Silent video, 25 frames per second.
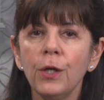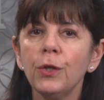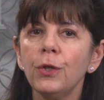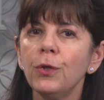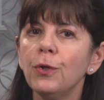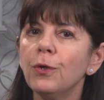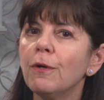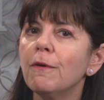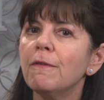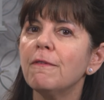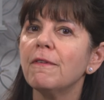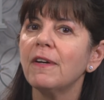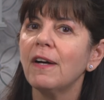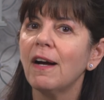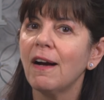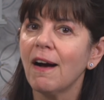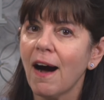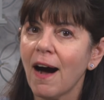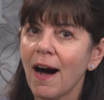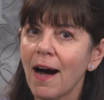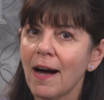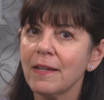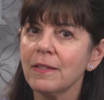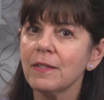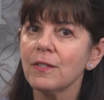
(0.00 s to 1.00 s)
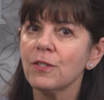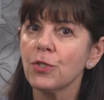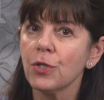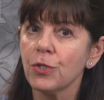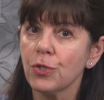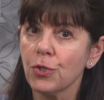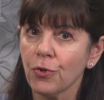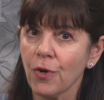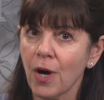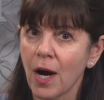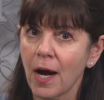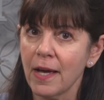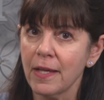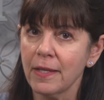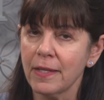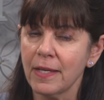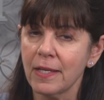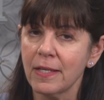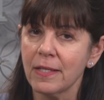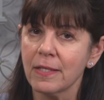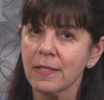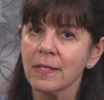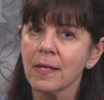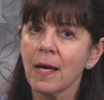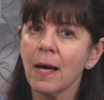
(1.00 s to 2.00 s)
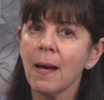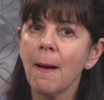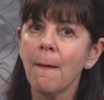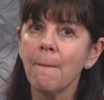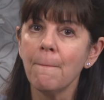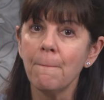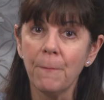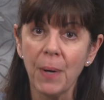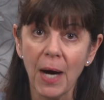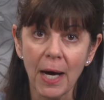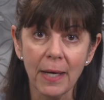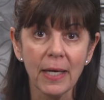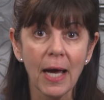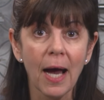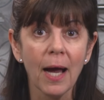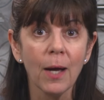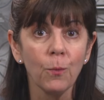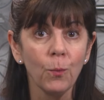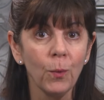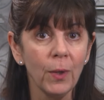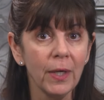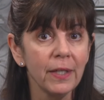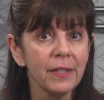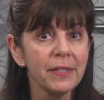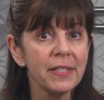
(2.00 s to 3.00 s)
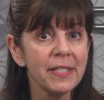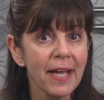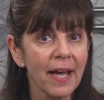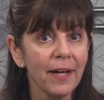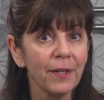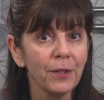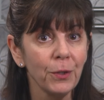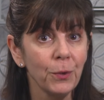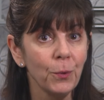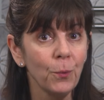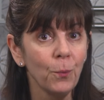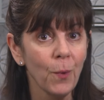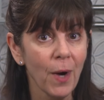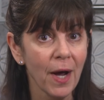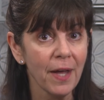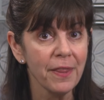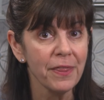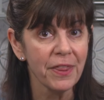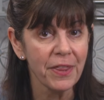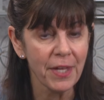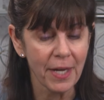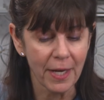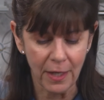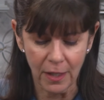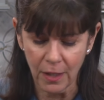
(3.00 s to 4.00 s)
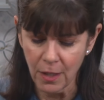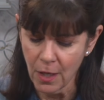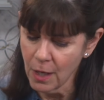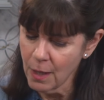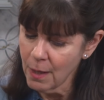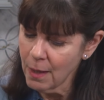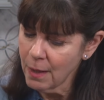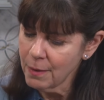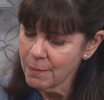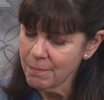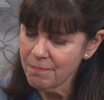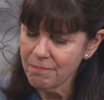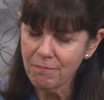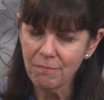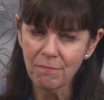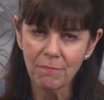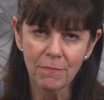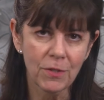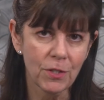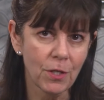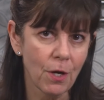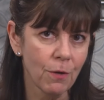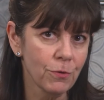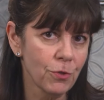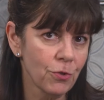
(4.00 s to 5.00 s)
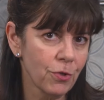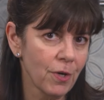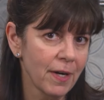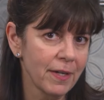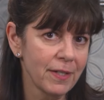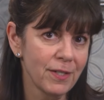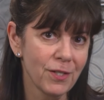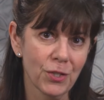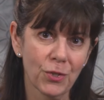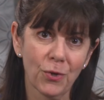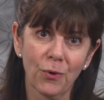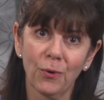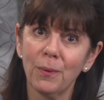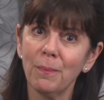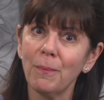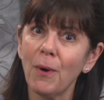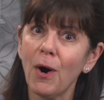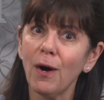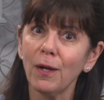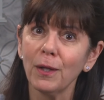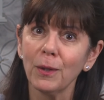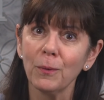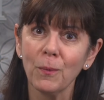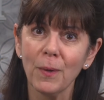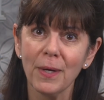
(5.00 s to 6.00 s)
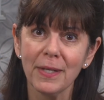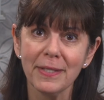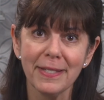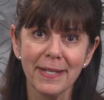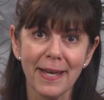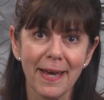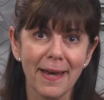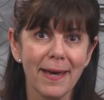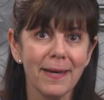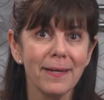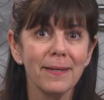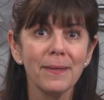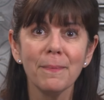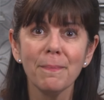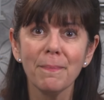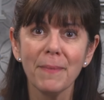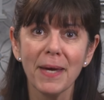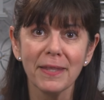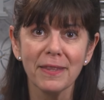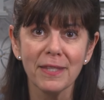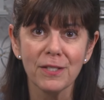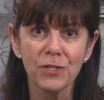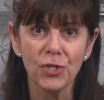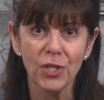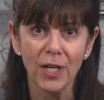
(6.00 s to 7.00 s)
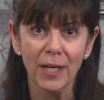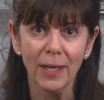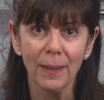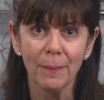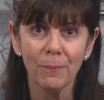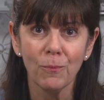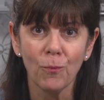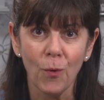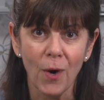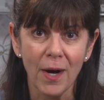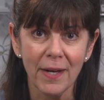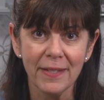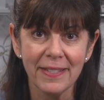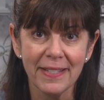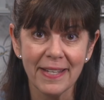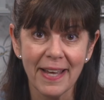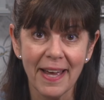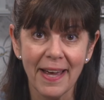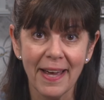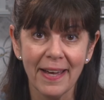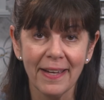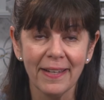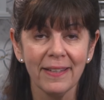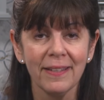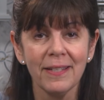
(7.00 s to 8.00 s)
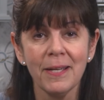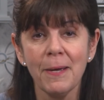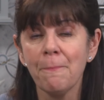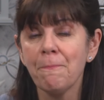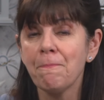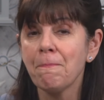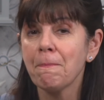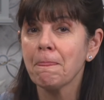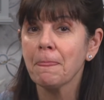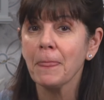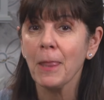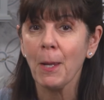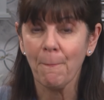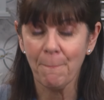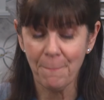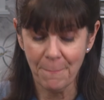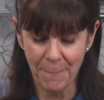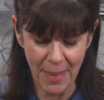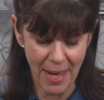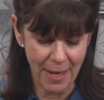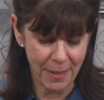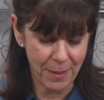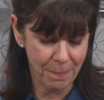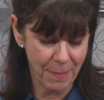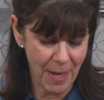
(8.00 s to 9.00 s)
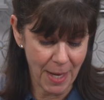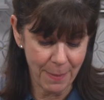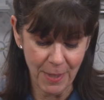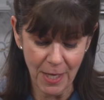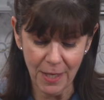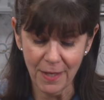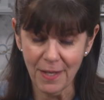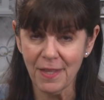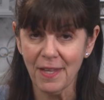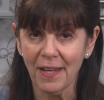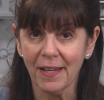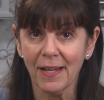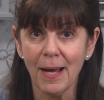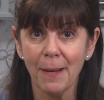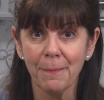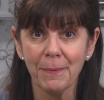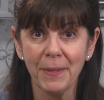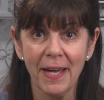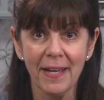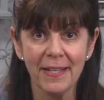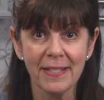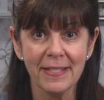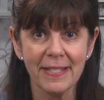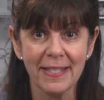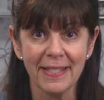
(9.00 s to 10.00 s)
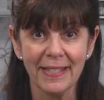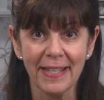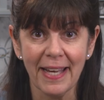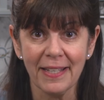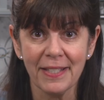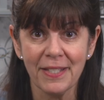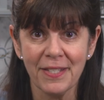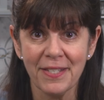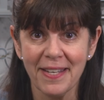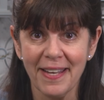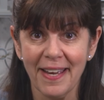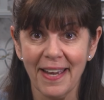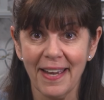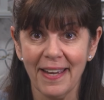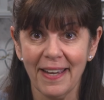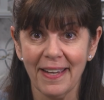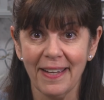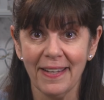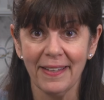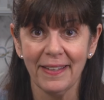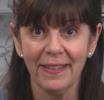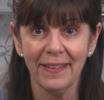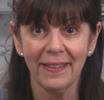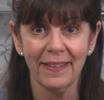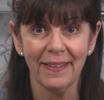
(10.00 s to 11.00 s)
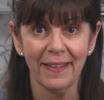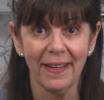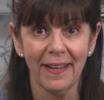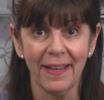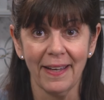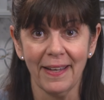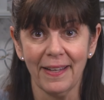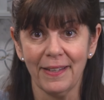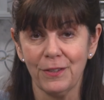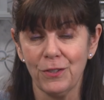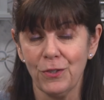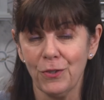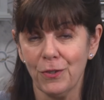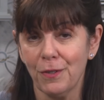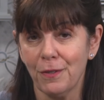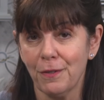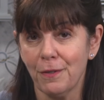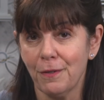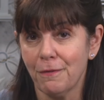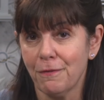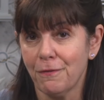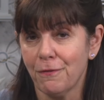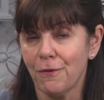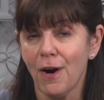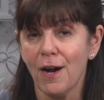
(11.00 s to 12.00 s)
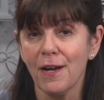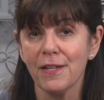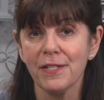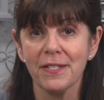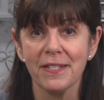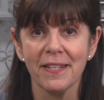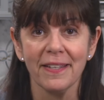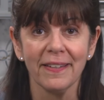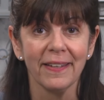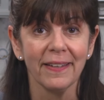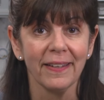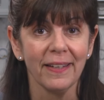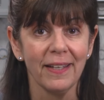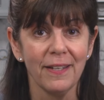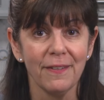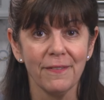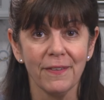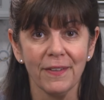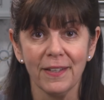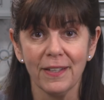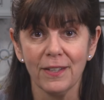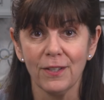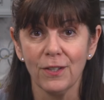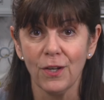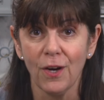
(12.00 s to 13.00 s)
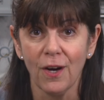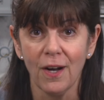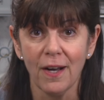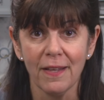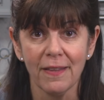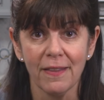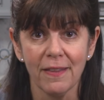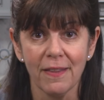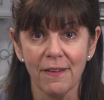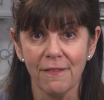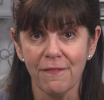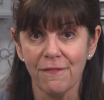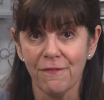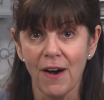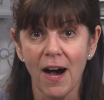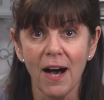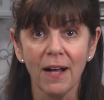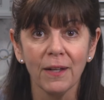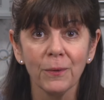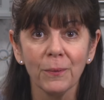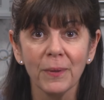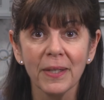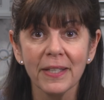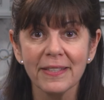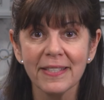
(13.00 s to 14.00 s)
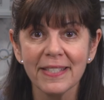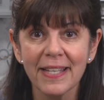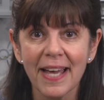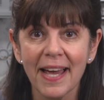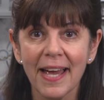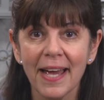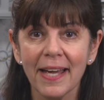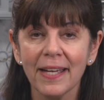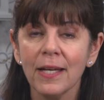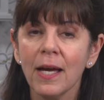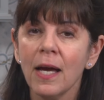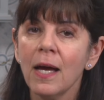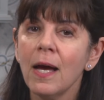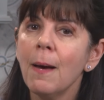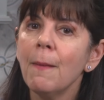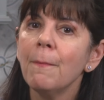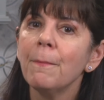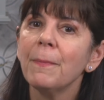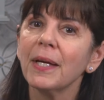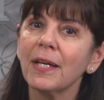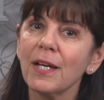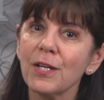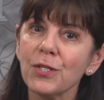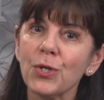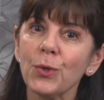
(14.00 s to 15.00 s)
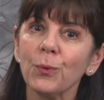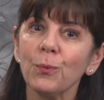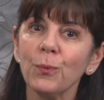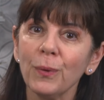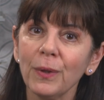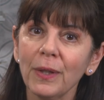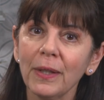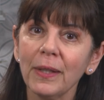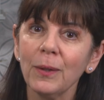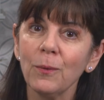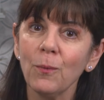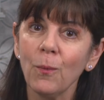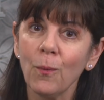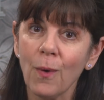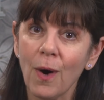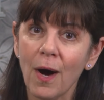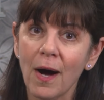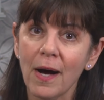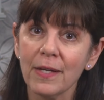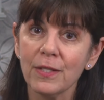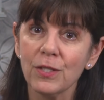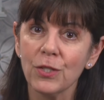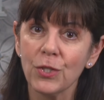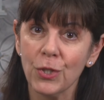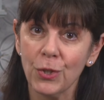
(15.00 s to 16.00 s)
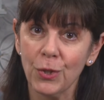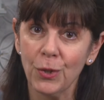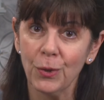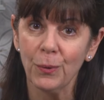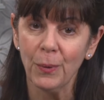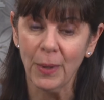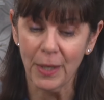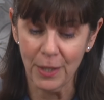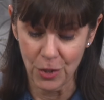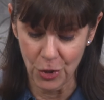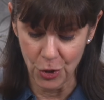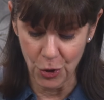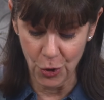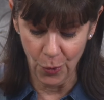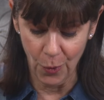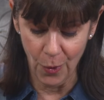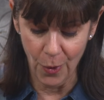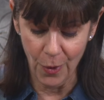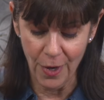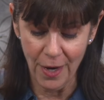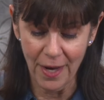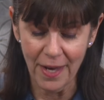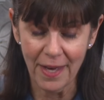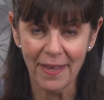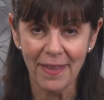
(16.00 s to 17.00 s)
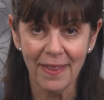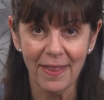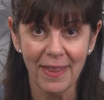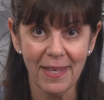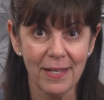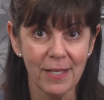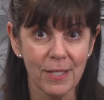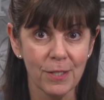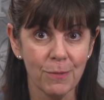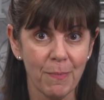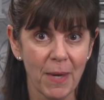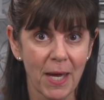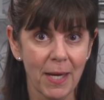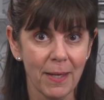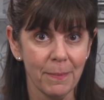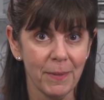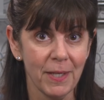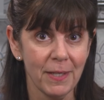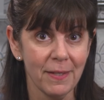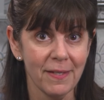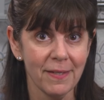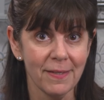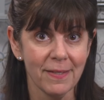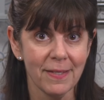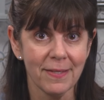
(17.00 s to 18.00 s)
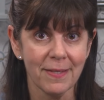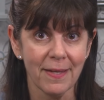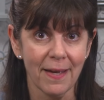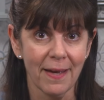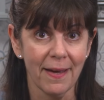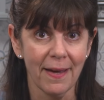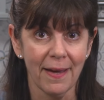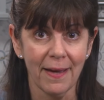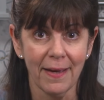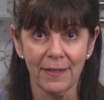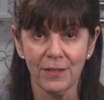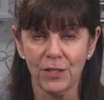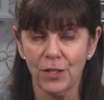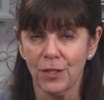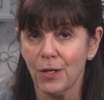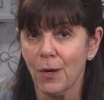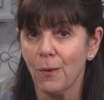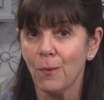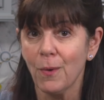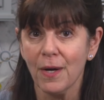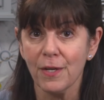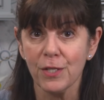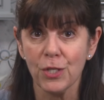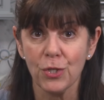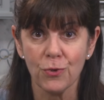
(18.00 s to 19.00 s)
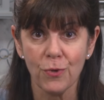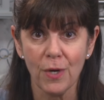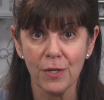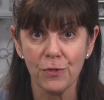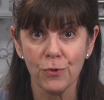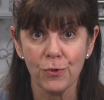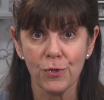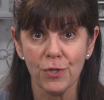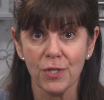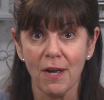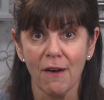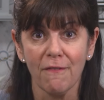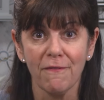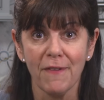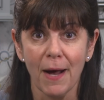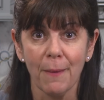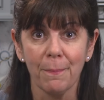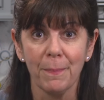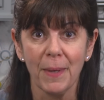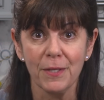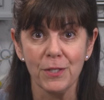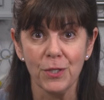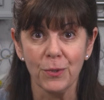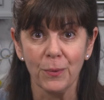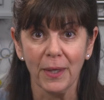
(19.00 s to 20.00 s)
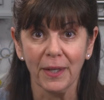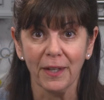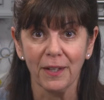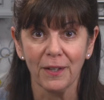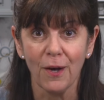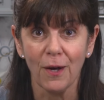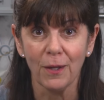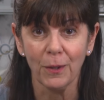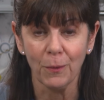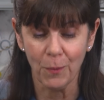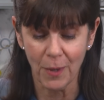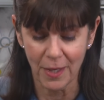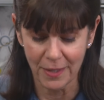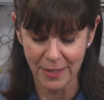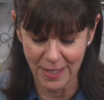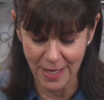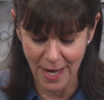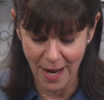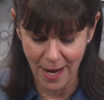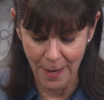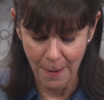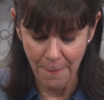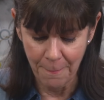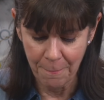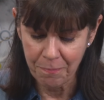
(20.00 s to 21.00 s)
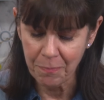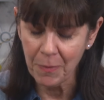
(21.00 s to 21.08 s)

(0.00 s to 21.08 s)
You have got to try these. But I will tell you one thing, don't try and do them all in one day. Make the jam one day, make maybe the cupcakes the next day and your frosting even on the following day, because you really want to enjoy these babies and you don't want to stress yourself out by doing it all in one day.